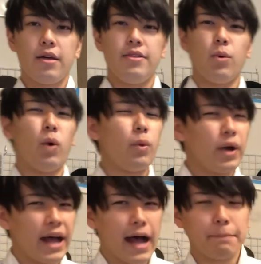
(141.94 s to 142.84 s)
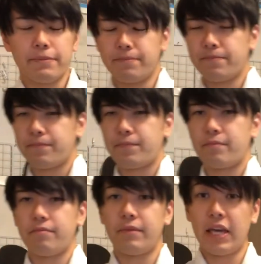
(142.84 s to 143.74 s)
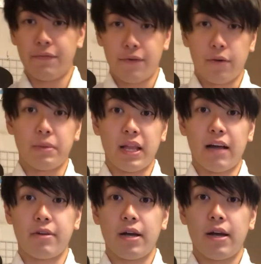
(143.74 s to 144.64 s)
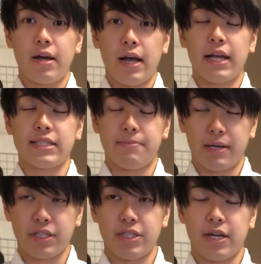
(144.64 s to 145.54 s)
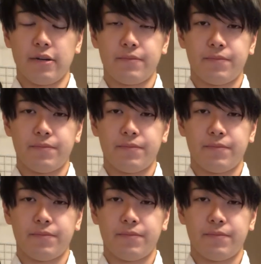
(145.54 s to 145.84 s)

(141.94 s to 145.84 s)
Then what will happen if your beloved has dementia?